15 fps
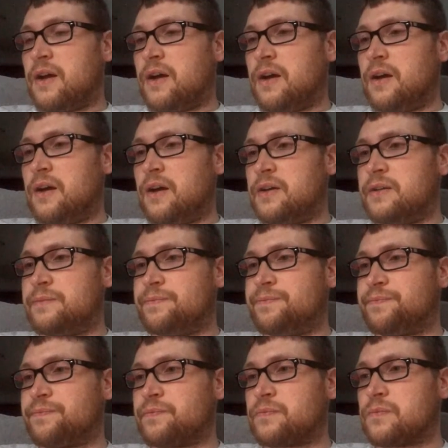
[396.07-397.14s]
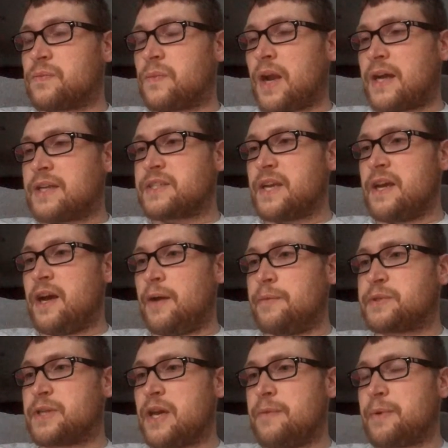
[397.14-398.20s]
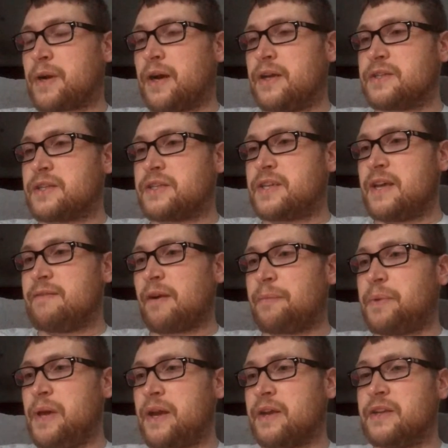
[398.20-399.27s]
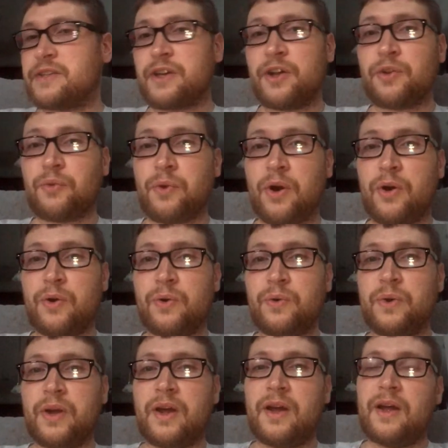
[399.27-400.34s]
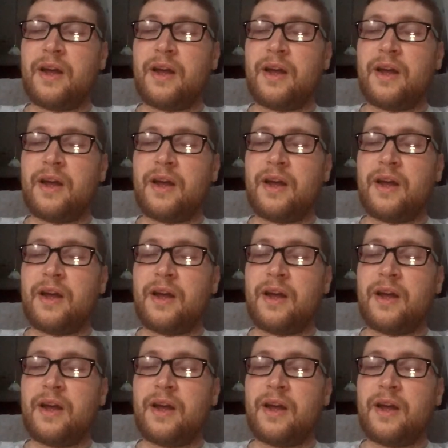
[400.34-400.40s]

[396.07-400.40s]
I say upset because the team I'm picking is on the road.